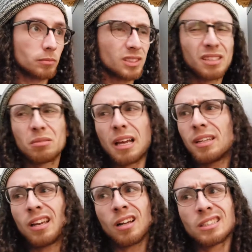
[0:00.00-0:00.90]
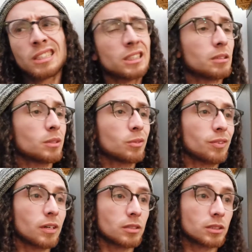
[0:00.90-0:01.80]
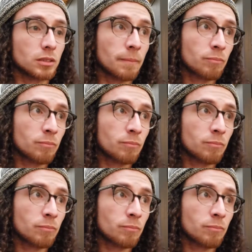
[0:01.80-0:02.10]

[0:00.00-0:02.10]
And I mean, honestly, the same thing with Fighter Z. You